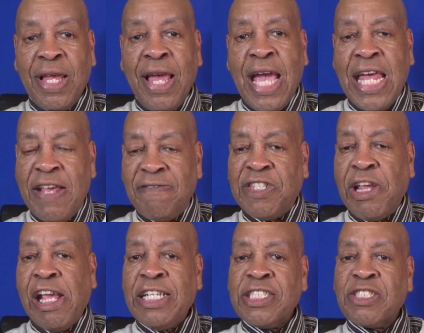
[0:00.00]
And if
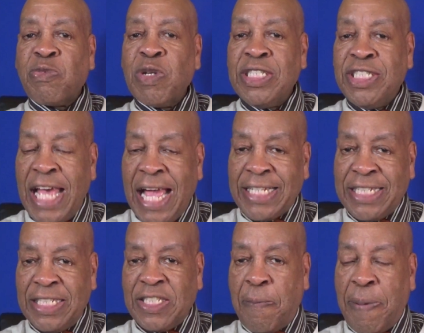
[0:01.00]
Jesus
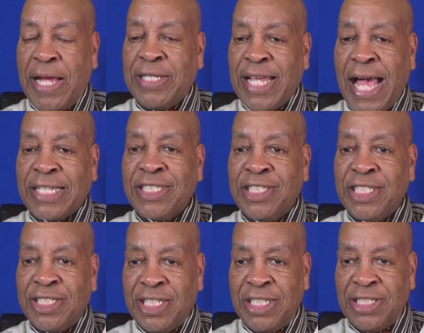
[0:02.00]
rejected to pay taxes
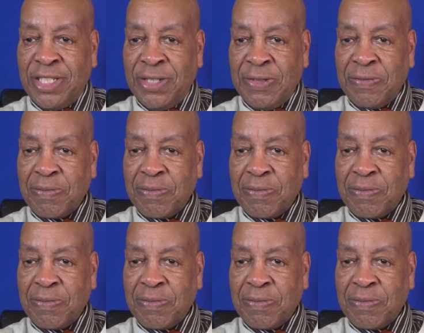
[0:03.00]
to Caesar,